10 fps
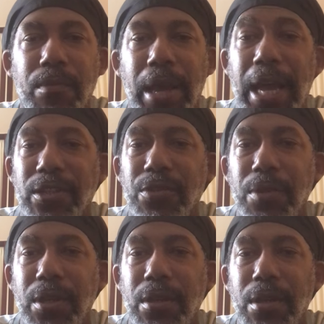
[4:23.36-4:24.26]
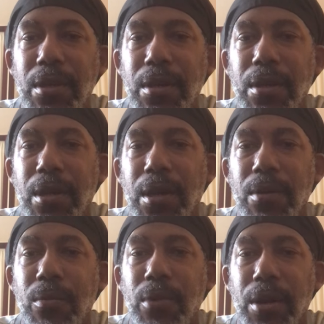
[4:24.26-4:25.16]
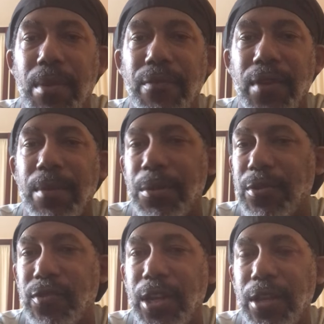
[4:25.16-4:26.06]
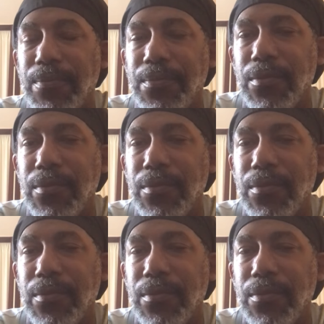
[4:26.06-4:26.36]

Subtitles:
asked me where my family was sitting